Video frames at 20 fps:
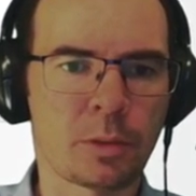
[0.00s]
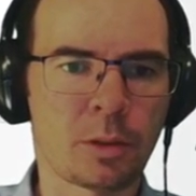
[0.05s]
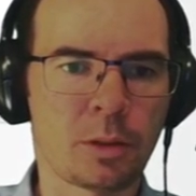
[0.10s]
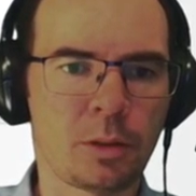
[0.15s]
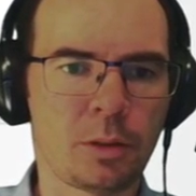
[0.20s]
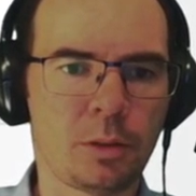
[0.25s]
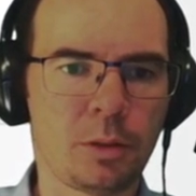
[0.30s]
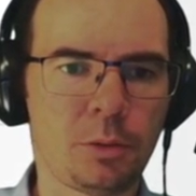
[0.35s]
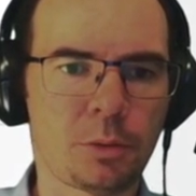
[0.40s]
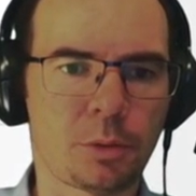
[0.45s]

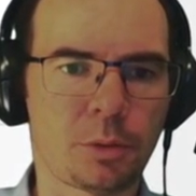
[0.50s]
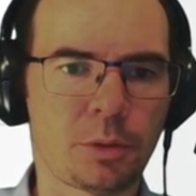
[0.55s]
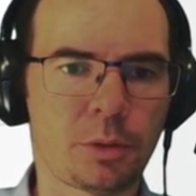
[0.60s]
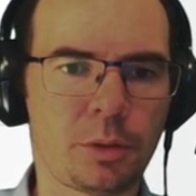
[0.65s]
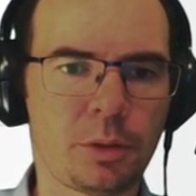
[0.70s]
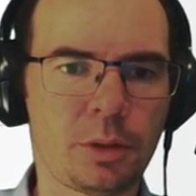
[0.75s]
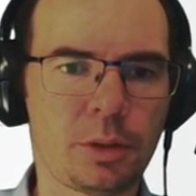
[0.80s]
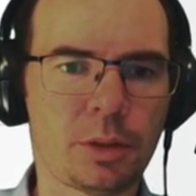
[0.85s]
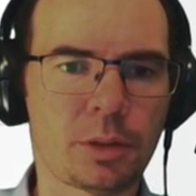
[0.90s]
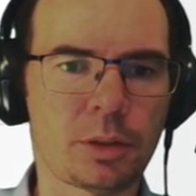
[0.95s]
Look,
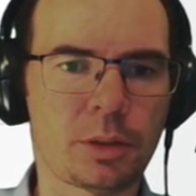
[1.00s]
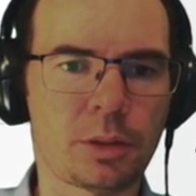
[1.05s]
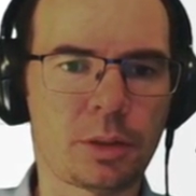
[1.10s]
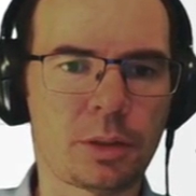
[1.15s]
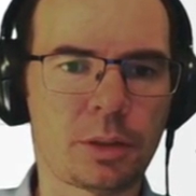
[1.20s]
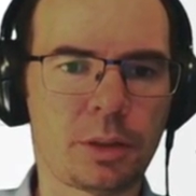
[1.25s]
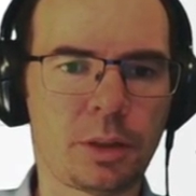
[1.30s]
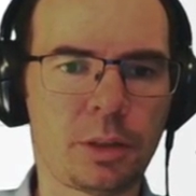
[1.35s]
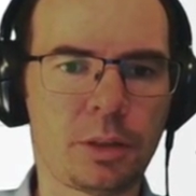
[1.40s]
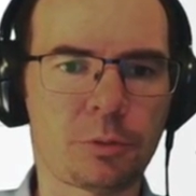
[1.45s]
this is a
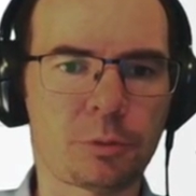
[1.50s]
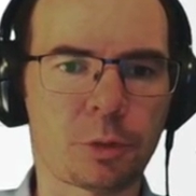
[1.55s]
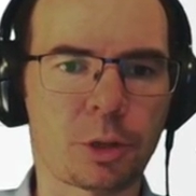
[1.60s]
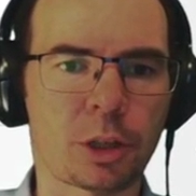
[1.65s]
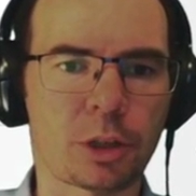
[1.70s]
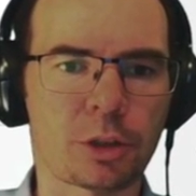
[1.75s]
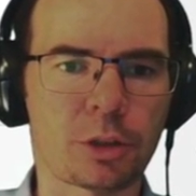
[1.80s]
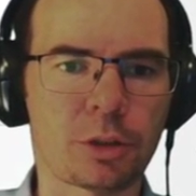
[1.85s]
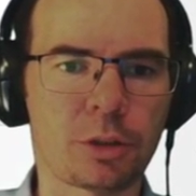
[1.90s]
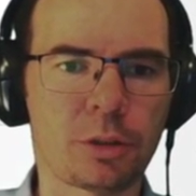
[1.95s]
tiny
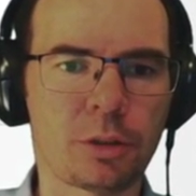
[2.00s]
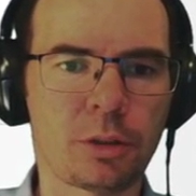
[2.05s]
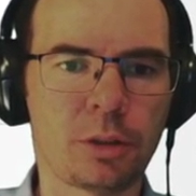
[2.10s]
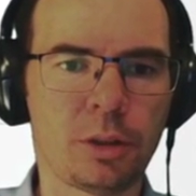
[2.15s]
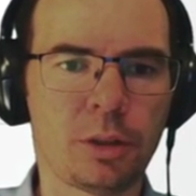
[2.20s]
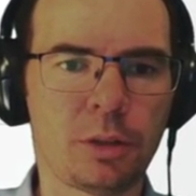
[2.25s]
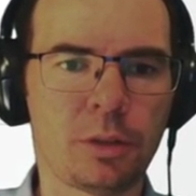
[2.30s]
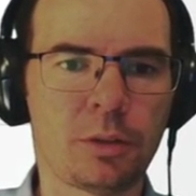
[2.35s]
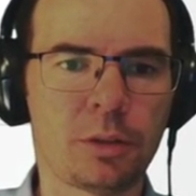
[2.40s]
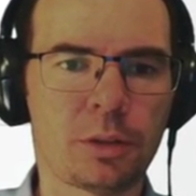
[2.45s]
fraction.
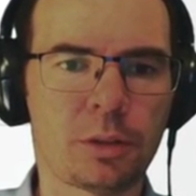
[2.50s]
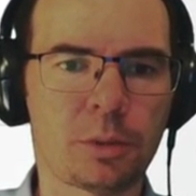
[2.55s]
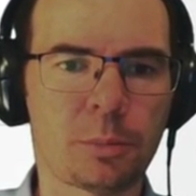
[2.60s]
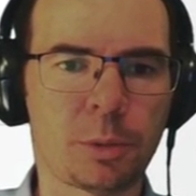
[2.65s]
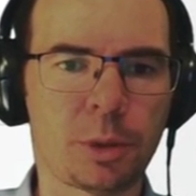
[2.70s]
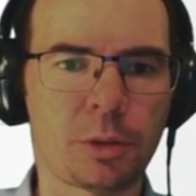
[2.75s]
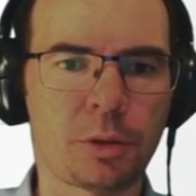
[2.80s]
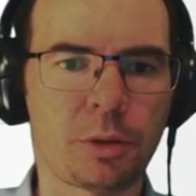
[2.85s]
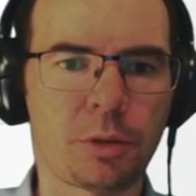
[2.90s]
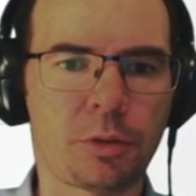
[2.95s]
This is
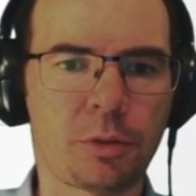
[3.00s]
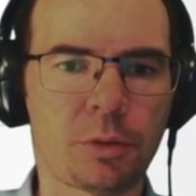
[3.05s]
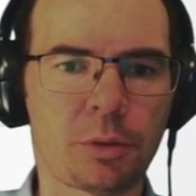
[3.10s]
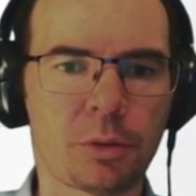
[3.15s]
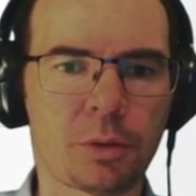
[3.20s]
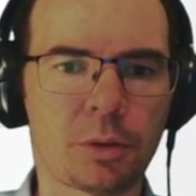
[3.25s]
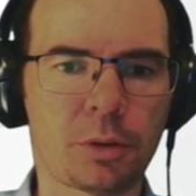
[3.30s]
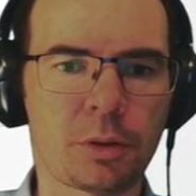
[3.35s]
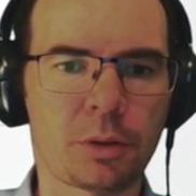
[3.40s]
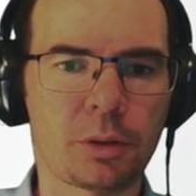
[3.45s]
about
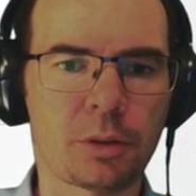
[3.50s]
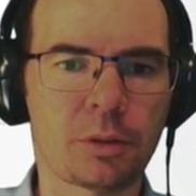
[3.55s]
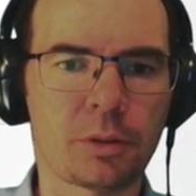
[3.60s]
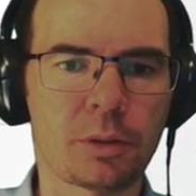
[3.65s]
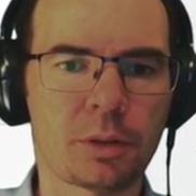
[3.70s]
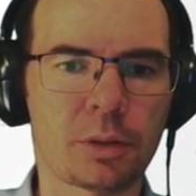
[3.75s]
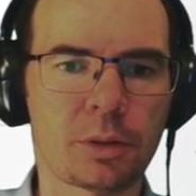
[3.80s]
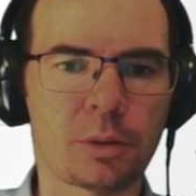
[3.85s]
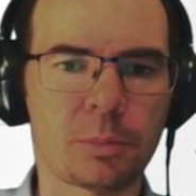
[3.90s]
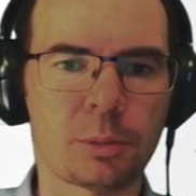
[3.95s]
1/3.
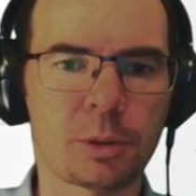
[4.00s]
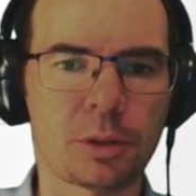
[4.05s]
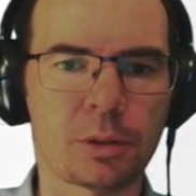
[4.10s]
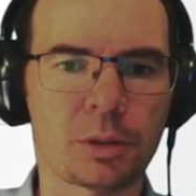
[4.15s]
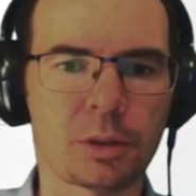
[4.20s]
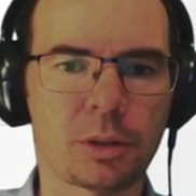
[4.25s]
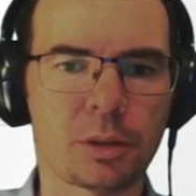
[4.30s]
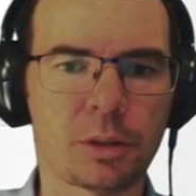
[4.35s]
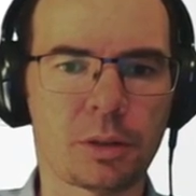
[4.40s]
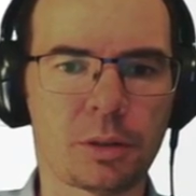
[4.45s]
This is about
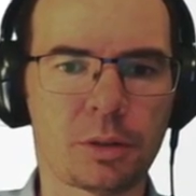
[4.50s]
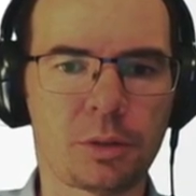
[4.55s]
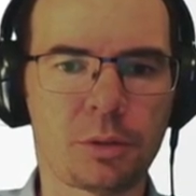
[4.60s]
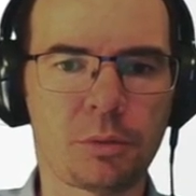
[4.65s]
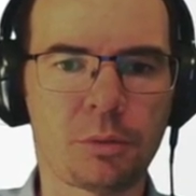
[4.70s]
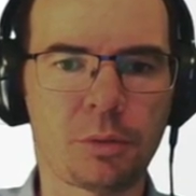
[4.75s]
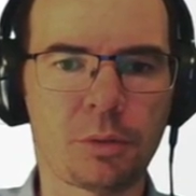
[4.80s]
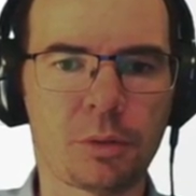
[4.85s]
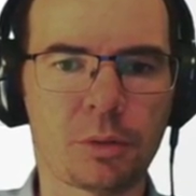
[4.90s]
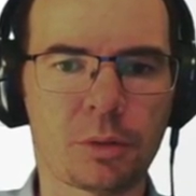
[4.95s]

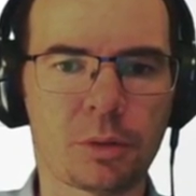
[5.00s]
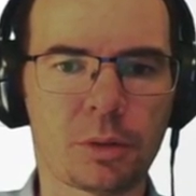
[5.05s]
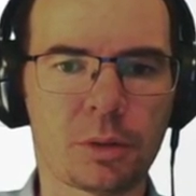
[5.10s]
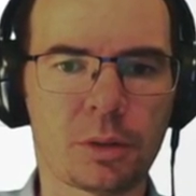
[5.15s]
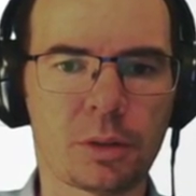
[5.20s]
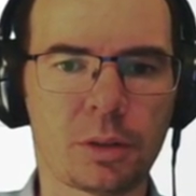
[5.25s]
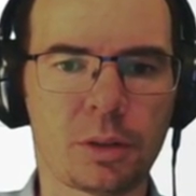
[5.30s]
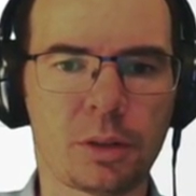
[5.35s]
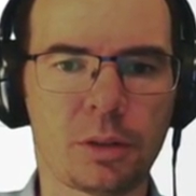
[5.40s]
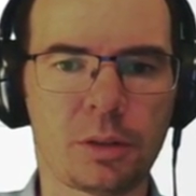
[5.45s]
2/3,
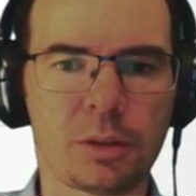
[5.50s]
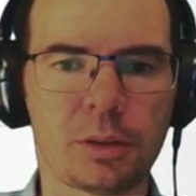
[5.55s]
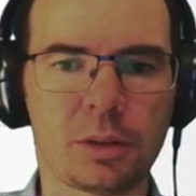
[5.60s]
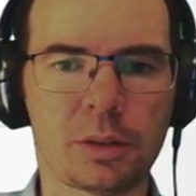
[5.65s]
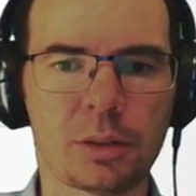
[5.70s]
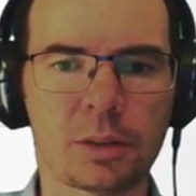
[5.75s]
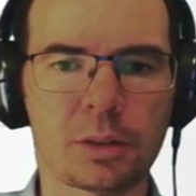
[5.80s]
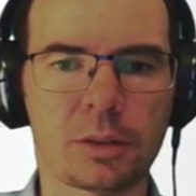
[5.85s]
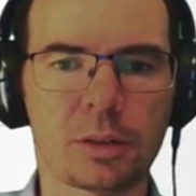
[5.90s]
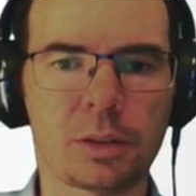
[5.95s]
and this is
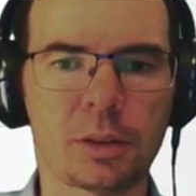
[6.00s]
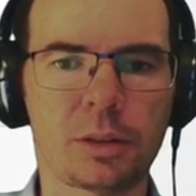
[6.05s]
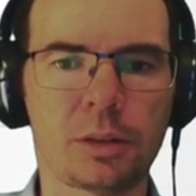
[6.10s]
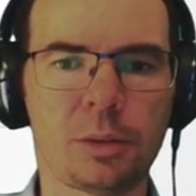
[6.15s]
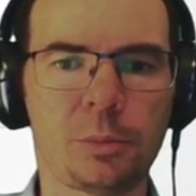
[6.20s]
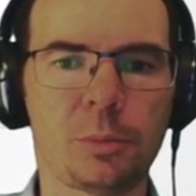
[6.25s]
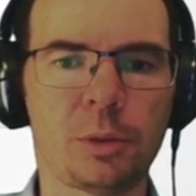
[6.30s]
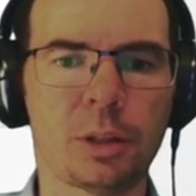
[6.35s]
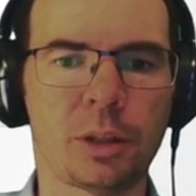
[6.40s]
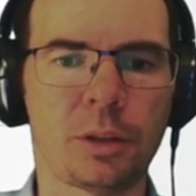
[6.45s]
exactly
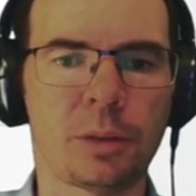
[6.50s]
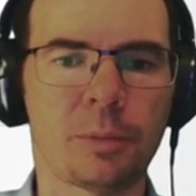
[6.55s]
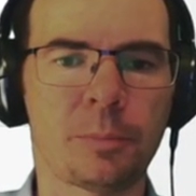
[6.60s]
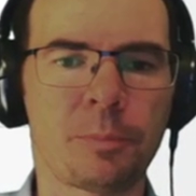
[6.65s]
1.